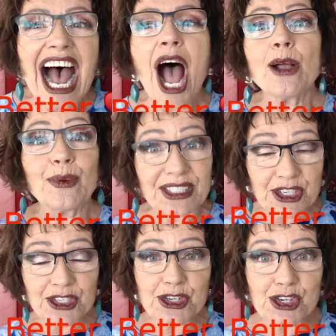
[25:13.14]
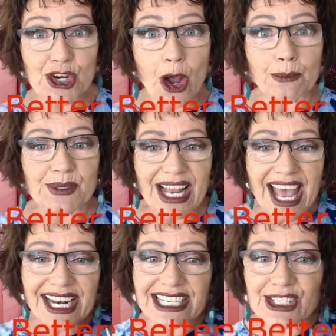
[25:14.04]
I went to the shops
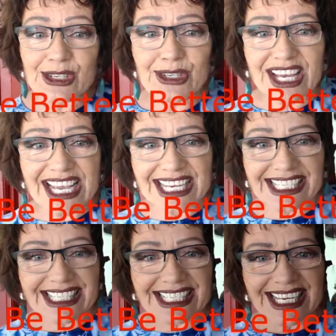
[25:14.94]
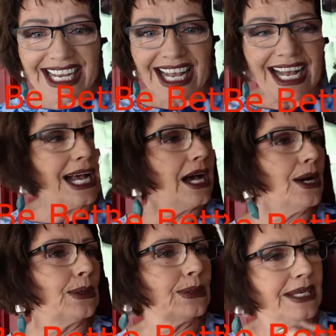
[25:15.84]
and I saw these.
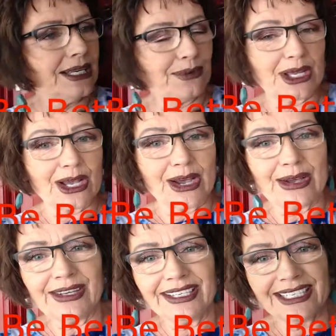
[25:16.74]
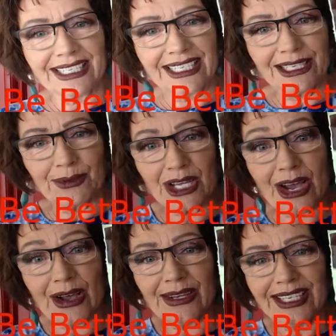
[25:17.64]
Oh, here we go. Here we
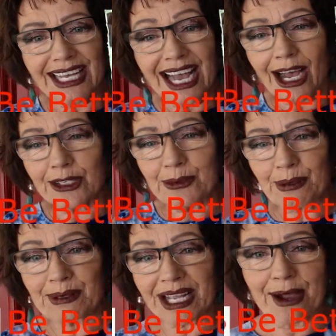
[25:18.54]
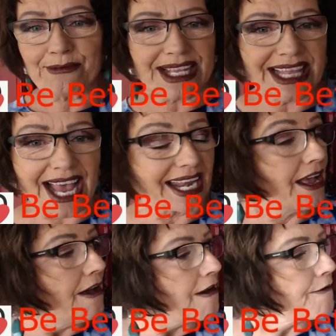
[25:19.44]
go. Oh, you probably can't read that.
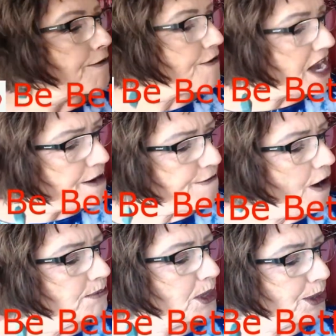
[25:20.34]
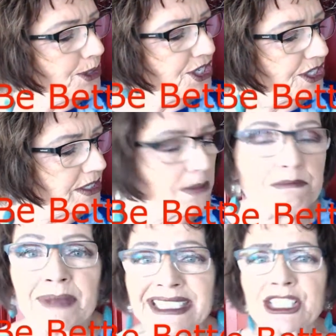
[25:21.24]
Free from
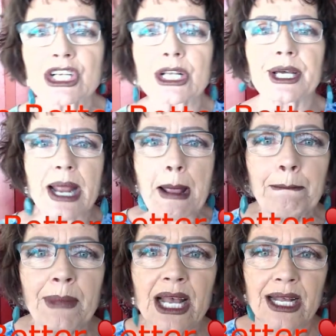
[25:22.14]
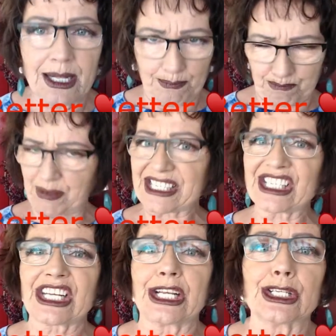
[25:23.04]
gluten, mint creme
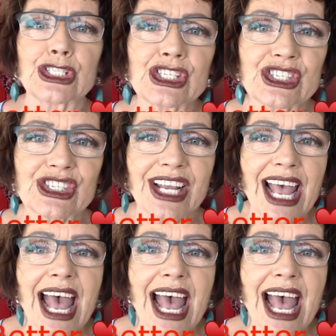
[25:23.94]
biscuits.